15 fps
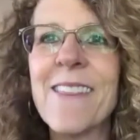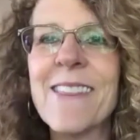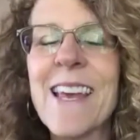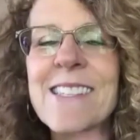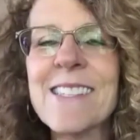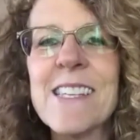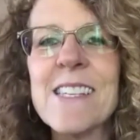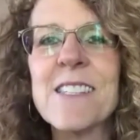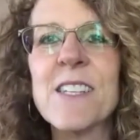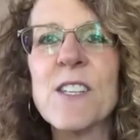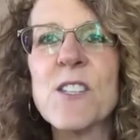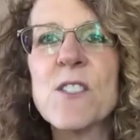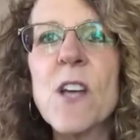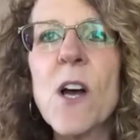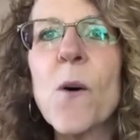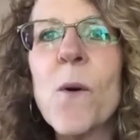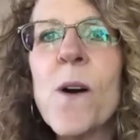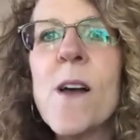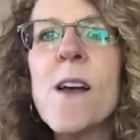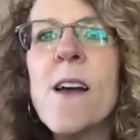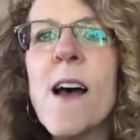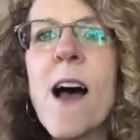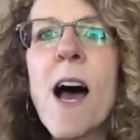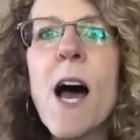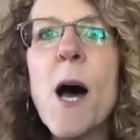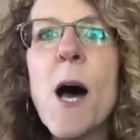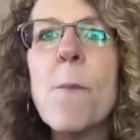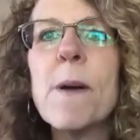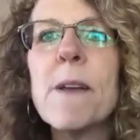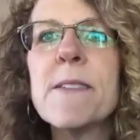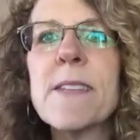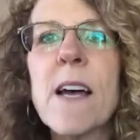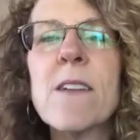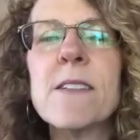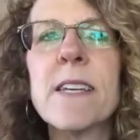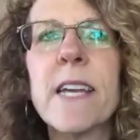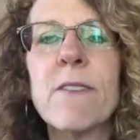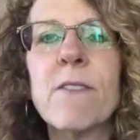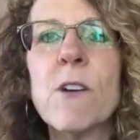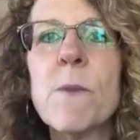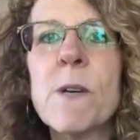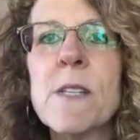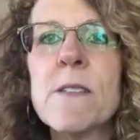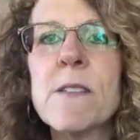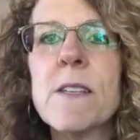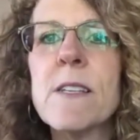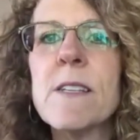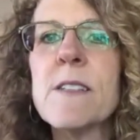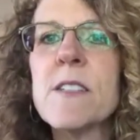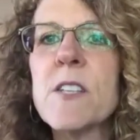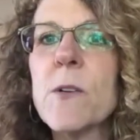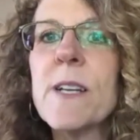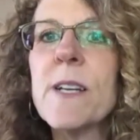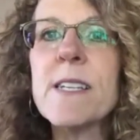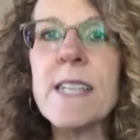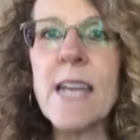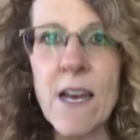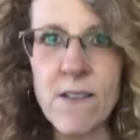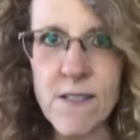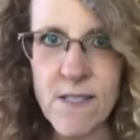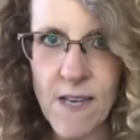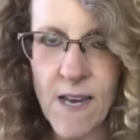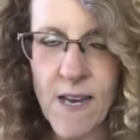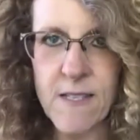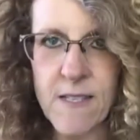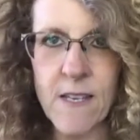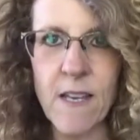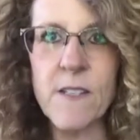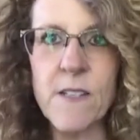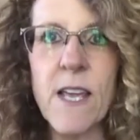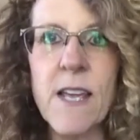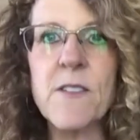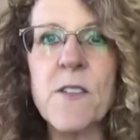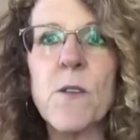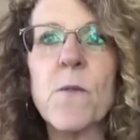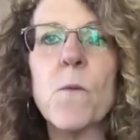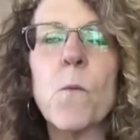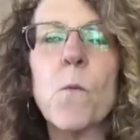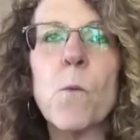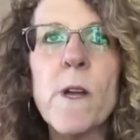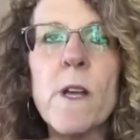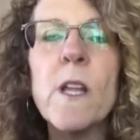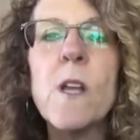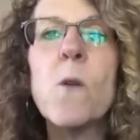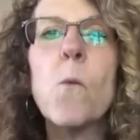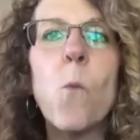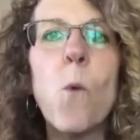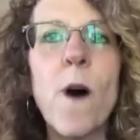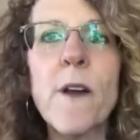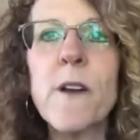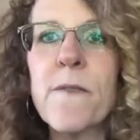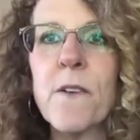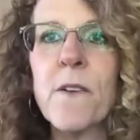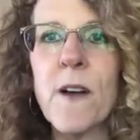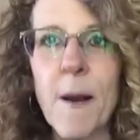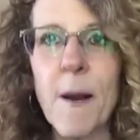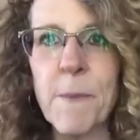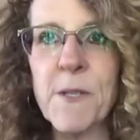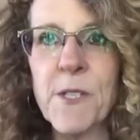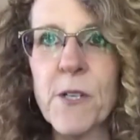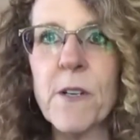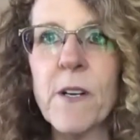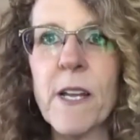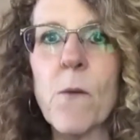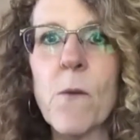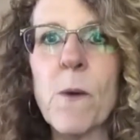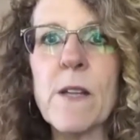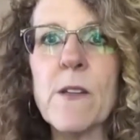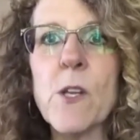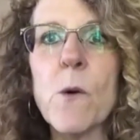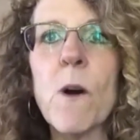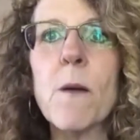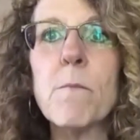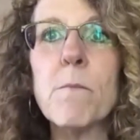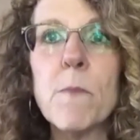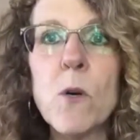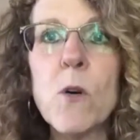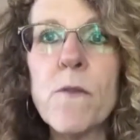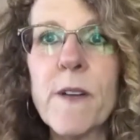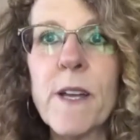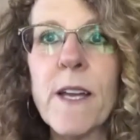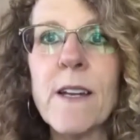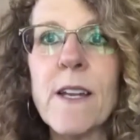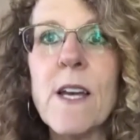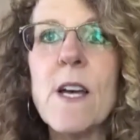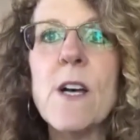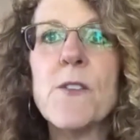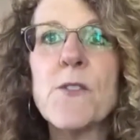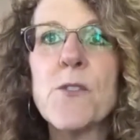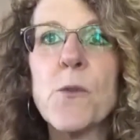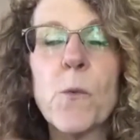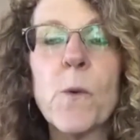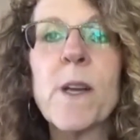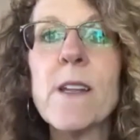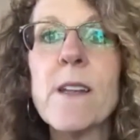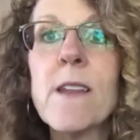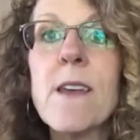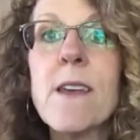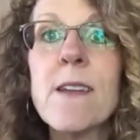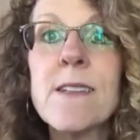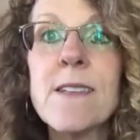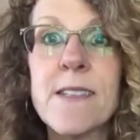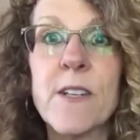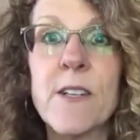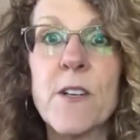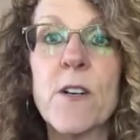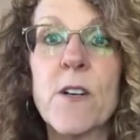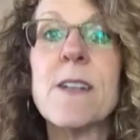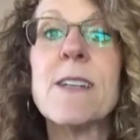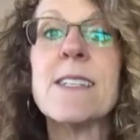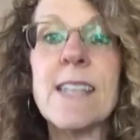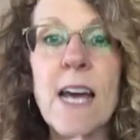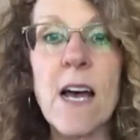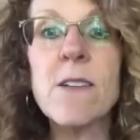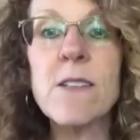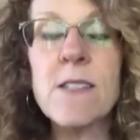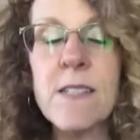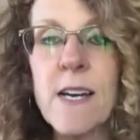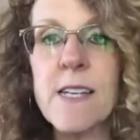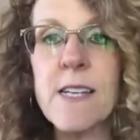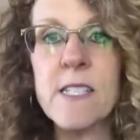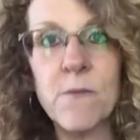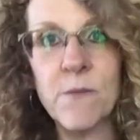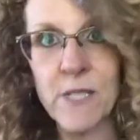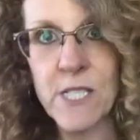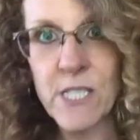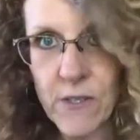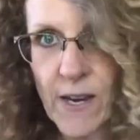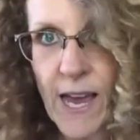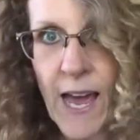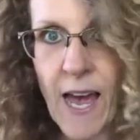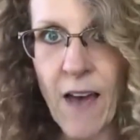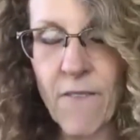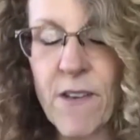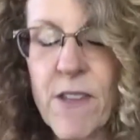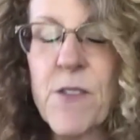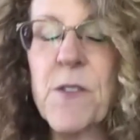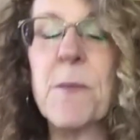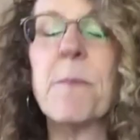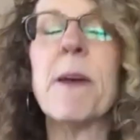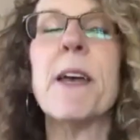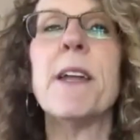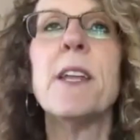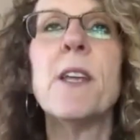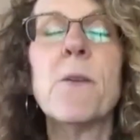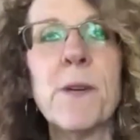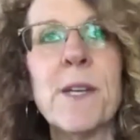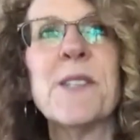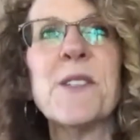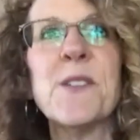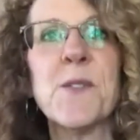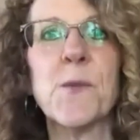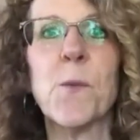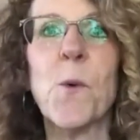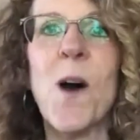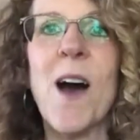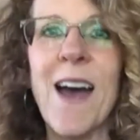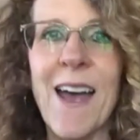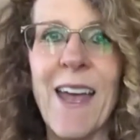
thanks, Lisa. So it sounds like everyone's considering downsizing. It's a really wonderful opportunity when you are moving to really consider downsizing what you have. And there's many reasons why.